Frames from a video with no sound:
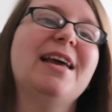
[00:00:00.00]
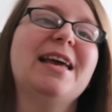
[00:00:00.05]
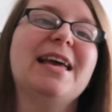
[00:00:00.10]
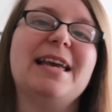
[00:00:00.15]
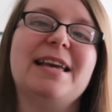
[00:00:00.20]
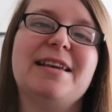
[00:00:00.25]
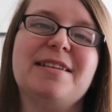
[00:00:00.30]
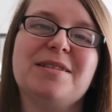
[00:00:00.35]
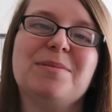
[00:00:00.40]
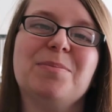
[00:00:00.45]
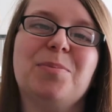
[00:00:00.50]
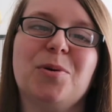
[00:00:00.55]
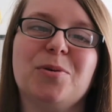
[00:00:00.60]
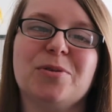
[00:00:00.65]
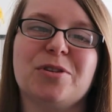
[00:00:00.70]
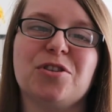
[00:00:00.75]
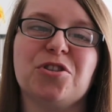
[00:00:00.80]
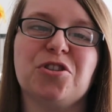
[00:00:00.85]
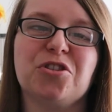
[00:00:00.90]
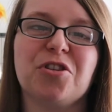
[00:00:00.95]
it is
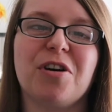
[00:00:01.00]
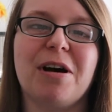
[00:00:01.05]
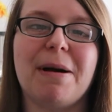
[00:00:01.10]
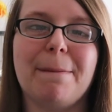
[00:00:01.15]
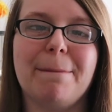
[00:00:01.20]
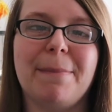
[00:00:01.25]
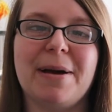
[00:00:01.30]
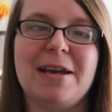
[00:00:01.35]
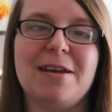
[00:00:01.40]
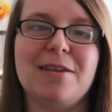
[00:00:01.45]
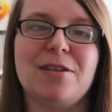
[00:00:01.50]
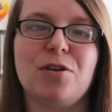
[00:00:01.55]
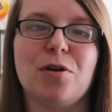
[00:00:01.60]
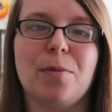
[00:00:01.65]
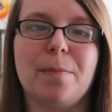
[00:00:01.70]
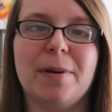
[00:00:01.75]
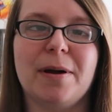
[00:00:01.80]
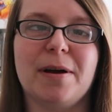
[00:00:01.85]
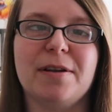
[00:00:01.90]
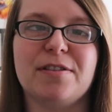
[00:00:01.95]
important to try and bathe
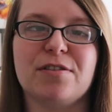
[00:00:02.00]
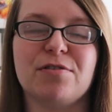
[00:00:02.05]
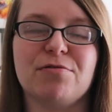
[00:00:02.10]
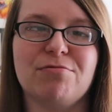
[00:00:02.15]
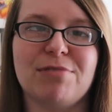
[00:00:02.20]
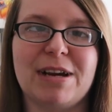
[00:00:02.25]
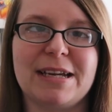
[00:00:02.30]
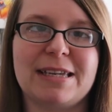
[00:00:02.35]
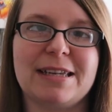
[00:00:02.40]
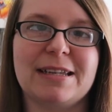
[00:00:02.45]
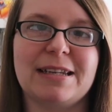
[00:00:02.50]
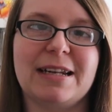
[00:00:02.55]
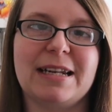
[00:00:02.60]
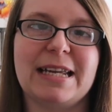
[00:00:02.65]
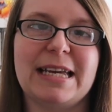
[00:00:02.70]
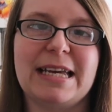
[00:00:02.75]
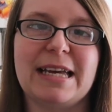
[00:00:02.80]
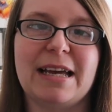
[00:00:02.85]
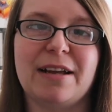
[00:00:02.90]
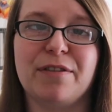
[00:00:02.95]
your birds
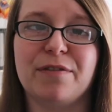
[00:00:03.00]
regularly.